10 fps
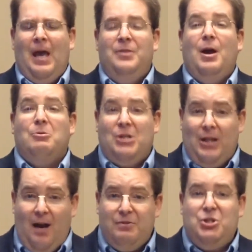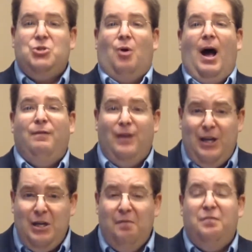and there was a lot of strife
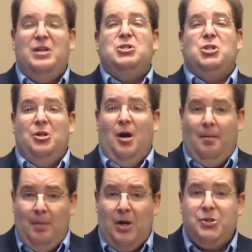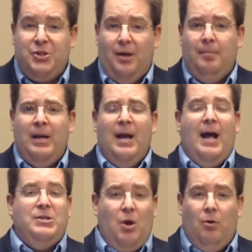and division amongst them
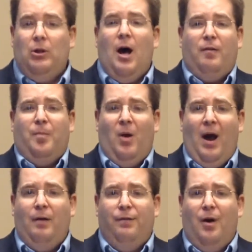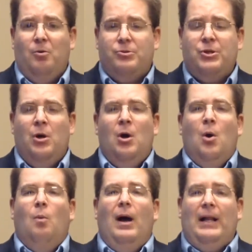as there were a lot of proud folks
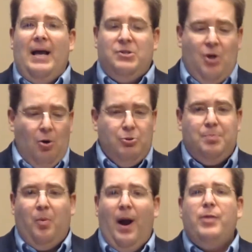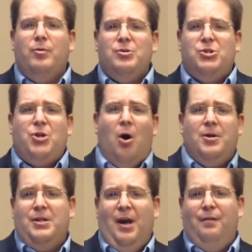well, as those brethren
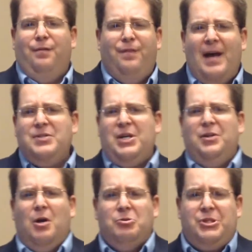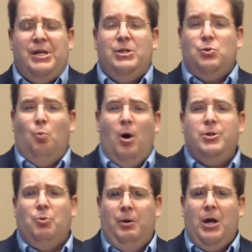started confessing their sins
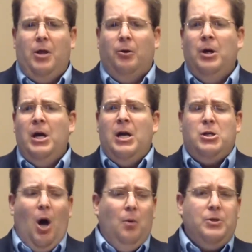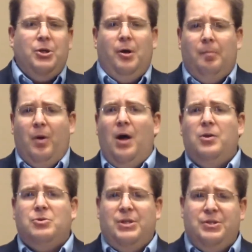one to another, going to their
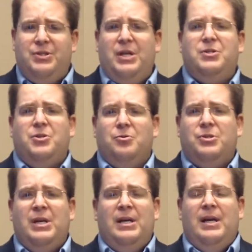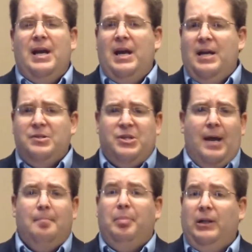brothers and sisters and, and
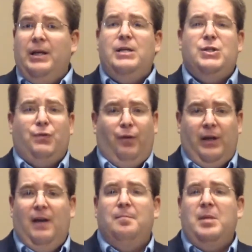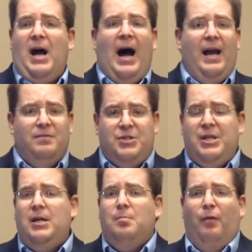saying, Please forgive me. I have
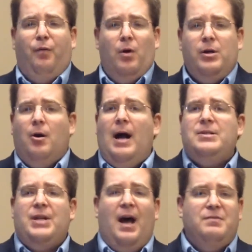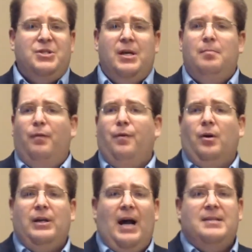sinned before your eyes and I have sinned
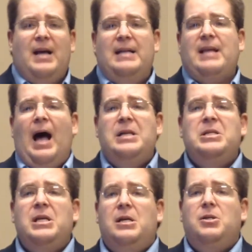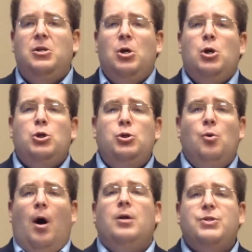before God's eyes. I need
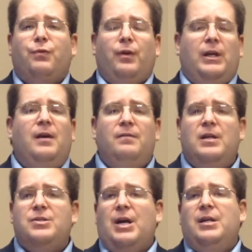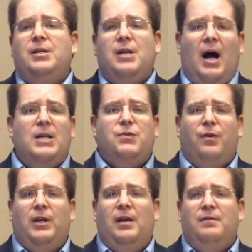you all's forgiveness. I need God's
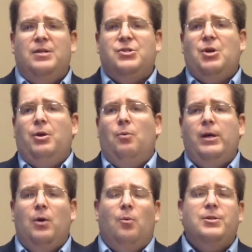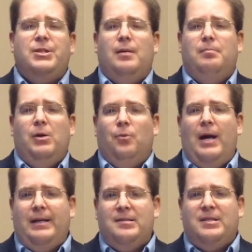forgiveness so that we can once again be
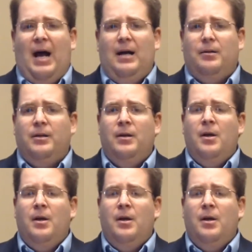reconciled.